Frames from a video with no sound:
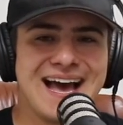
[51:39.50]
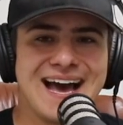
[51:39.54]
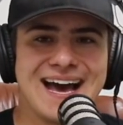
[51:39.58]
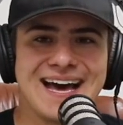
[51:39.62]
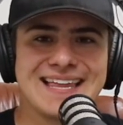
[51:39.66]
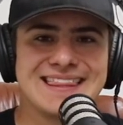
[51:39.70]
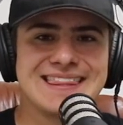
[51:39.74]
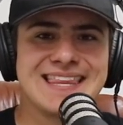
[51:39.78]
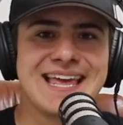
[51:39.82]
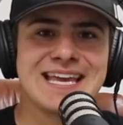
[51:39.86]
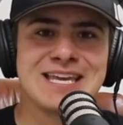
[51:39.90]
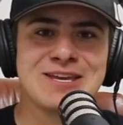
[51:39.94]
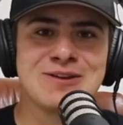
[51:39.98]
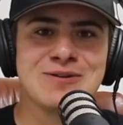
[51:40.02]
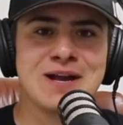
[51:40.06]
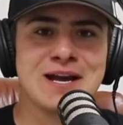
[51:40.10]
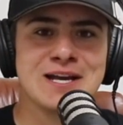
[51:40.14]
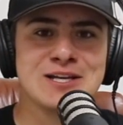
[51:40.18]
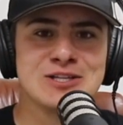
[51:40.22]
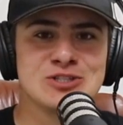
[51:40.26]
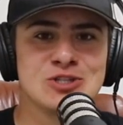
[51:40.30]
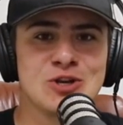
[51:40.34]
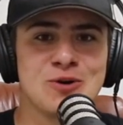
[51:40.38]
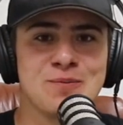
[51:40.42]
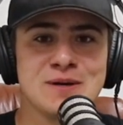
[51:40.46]
thank you
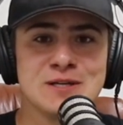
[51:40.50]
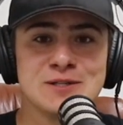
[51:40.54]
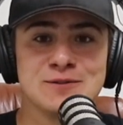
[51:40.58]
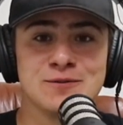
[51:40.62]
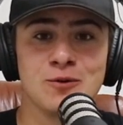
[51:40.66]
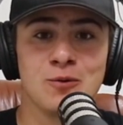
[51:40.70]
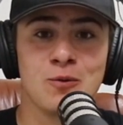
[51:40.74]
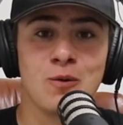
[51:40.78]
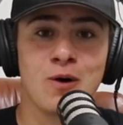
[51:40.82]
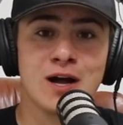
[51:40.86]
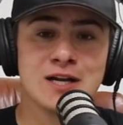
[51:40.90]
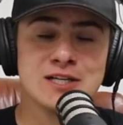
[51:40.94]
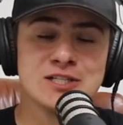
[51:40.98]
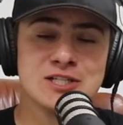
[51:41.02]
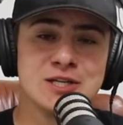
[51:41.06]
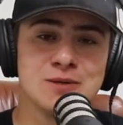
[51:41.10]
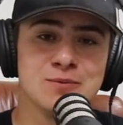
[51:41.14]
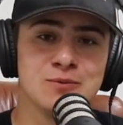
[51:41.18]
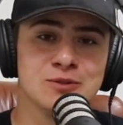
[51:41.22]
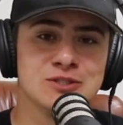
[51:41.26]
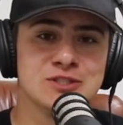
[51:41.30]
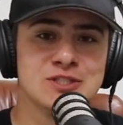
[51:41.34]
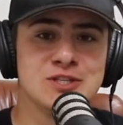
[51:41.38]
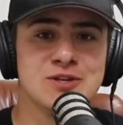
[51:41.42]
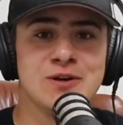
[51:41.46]
guys so much for watching.
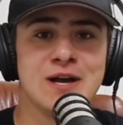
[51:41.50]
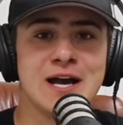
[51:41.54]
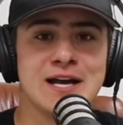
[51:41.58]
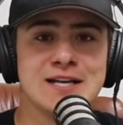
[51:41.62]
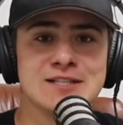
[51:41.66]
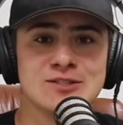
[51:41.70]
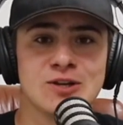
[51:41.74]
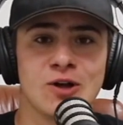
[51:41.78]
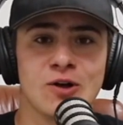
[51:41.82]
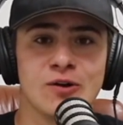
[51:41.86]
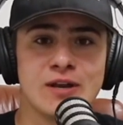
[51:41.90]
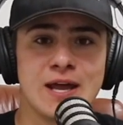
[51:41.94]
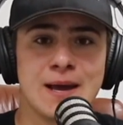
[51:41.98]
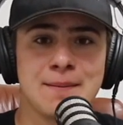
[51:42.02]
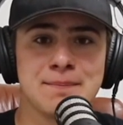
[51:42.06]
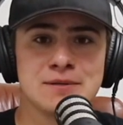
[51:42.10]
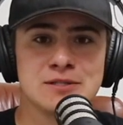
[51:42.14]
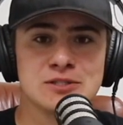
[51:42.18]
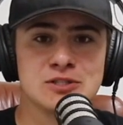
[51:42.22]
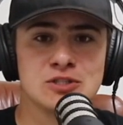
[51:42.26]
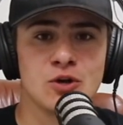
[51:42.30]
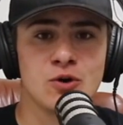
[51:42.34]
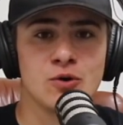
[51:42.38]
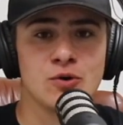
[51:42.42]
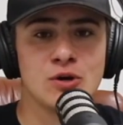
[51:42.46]
We'll see you guys all in
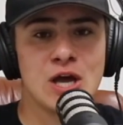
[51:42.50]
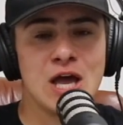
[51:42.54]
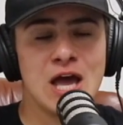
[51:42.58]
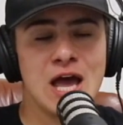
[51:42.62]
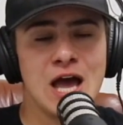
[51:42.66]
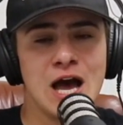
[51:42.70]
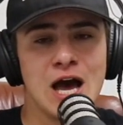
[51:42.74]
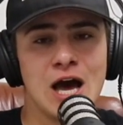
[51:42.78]
episode